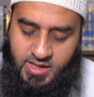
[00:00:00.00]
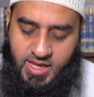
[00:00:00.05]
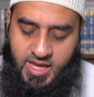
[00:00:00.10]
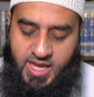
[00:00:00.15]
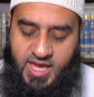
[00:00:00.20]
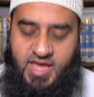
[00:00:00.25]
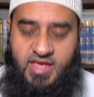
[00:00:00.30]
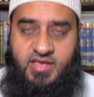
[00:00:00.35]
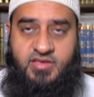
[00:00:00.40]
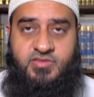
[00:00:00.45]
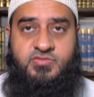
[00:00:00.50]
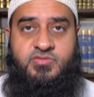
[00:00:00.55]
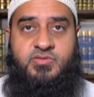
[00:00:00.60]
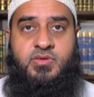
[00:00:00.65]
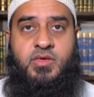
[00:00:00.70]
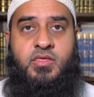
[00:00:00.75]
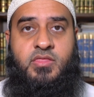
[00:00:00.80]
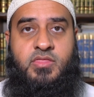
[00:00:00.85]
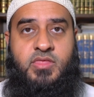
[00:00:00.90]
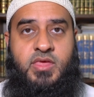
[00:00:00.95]
is
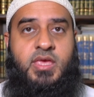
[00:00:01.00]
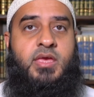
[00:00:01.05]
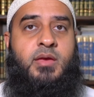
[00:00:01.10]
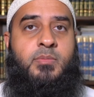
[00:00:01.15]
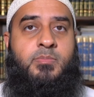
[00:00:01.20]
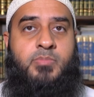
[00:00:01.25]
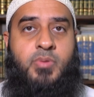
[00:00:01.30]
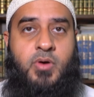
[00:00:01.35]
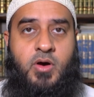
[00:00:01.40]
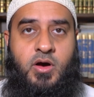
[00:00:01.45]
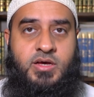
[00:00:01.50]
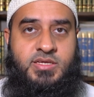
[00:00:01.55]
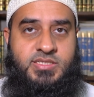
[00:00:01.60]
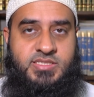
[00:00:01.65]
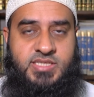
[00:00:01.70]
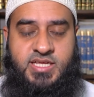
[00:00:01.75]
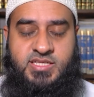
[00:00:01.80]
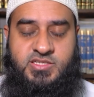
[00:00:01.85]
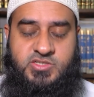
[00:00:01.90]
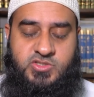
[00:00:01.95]
the past
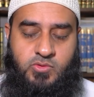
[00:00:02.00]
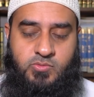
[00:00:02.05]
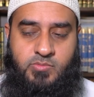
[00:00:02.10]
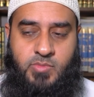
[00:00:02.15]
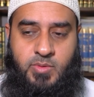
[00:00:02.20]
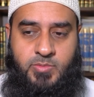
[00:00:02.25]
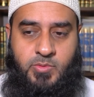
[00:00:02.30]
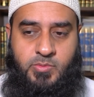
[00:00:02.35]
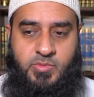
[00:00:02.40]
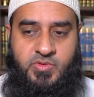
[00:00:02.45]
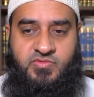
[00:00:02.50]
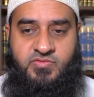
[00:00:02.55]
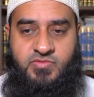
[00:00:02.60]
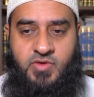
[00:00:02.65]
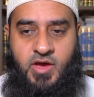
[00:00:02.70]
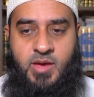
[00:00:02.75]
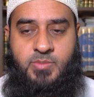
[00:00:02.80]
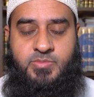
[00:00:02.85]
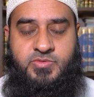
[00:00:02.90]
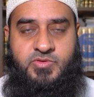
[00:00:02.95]
tense. So remember, with
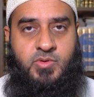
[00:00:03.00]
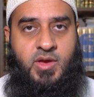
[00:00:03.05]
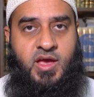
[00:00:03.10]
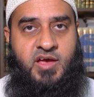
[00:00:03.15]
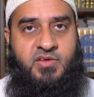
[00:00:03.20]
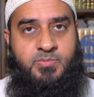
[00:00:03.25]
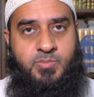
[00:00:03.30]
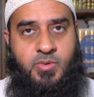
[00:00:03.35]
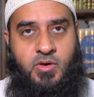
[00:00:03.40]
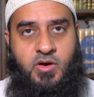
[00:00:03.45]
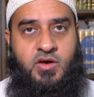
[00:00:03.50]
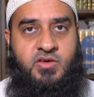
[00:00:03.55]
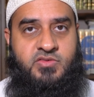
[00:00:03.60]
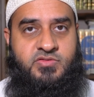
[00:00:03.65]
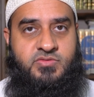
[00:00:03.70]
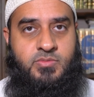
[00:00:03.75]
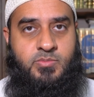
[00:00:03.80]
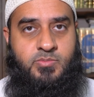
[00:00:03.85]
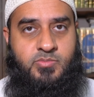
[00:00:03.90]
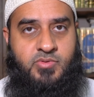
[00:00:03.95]
verbs, you have
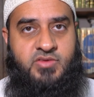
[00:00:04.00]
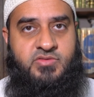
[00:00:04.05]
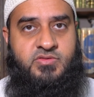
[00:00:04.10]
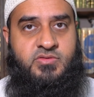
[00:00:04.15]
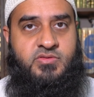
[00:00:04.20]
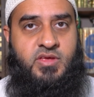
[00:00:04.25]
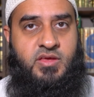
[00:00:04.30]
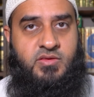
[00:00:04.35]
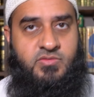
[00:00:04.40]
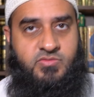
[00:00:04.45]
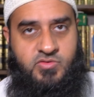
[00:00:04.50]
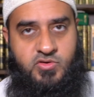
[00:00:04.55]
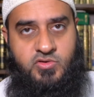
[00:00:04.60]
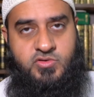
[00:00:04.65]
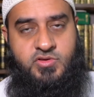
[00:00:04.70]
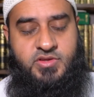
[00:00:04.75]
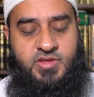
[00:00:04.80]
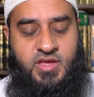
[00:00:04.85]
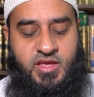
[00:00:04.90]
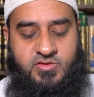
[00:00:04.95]
past, present, and
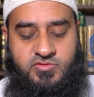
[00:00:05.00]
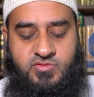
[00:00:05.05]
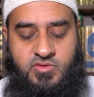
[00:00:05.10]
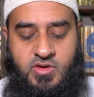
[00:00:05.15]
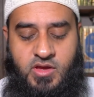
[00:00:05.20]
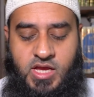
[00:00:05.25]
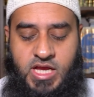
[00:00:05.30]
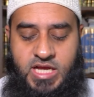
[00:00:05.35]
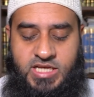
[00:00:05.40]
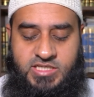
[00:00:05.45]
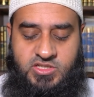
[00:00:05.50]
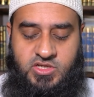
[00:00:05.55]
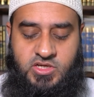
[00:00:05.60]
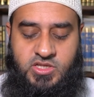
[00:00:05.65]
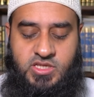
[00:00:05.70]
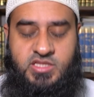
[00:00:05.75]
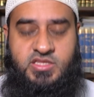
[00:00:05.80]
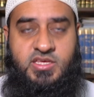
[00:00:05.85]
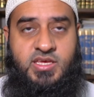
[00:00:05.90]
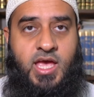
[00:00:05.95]
future tense. So you
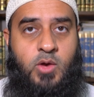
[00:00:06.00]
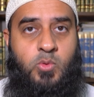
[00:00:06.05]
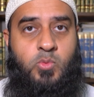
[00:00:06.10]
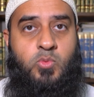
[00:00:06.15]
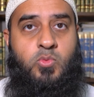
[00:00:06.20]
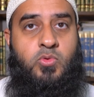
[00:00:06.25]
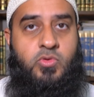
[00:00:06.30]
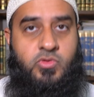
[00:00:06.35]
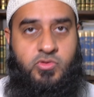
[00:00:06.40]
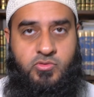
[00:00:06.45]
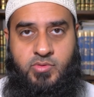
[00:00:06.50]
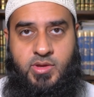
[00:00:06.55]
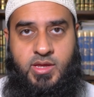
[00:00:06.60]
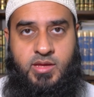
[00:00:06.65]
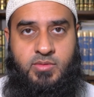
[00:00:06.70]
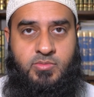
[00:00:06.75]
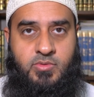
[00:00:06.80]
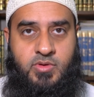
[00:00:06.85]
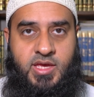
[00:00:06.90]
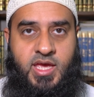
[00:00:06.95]
need to get all
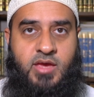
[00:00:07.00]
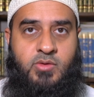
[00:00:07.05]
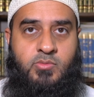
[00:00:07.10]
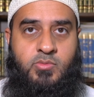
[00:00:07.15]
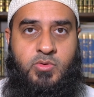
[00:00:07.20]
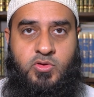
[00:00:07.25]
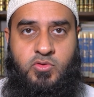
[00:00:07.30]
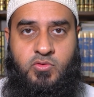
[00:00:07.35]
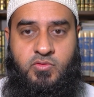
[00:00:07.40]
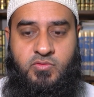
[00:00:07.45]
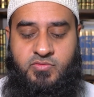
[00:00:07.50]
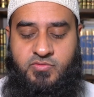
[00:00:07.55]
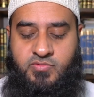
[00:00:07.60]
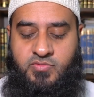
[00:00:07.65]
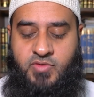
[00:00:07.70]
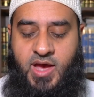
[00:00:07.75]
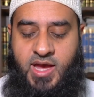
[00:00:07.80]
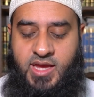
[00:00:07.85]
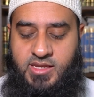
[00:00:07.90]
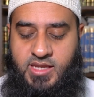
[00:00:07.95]
three. Okay, when you
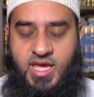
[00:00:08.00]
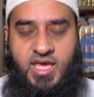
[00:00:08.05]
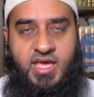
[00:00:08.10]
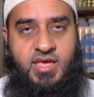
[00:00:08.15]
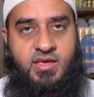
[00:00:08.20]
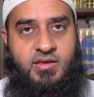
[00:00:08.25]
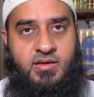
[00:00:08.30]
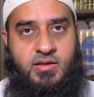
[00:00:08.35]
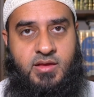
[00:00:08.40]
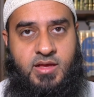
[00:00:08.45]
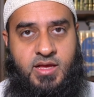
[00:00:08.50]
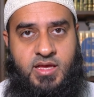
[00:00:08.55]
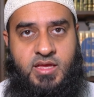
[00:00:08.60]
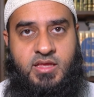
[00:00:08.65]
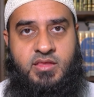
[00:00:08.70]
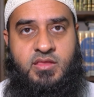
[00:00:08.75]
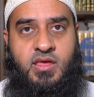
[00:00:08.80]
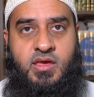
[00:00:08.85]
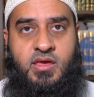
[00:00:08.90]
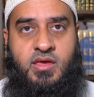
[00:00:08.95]
find
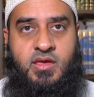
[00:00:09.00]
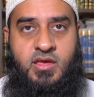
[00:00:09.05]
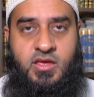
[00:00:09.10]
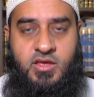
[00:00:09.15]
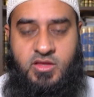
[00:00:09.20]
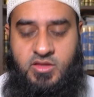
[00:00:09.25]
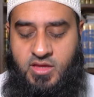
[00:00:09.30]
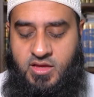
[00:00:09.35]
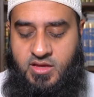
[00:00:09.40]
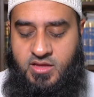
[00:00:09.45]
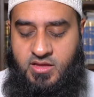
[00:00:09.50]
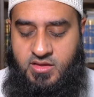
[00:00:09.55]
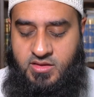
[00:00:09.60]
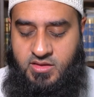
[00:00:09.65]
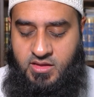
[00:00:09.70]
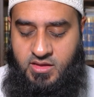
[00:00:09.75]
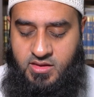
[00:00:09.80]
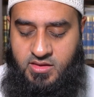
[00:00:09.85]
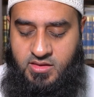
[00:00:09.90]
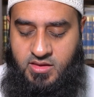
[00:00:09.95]
the
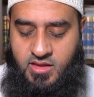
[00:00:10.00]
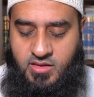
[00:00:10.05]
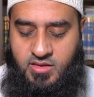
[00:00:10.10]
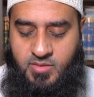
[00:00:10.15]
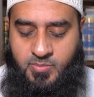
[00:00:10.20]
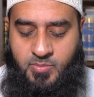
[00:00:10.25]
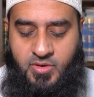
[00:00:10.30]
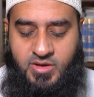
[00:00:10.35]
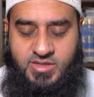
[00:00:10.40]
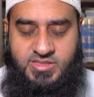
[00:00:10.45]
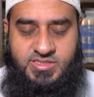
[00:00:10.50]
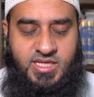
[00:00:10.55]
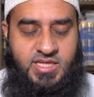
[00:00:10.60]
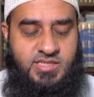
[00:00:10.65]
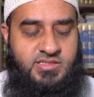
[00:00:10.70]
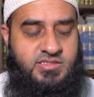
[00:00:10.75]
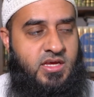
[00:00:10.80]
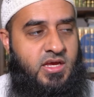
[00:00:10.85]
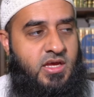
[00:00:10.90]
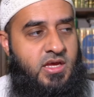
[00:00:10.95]
past
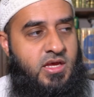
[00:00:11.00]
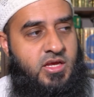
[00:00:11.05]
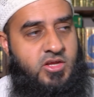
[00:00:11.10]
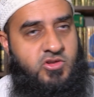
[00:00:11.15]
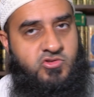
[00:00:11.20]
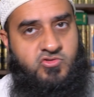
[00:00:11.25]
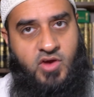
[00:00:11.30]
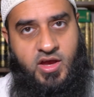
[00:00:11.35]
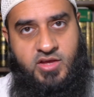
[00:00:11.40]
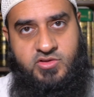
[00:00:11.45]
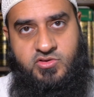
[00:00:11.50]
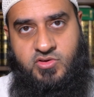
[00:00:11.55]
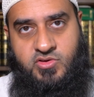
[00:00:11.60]
tense, try to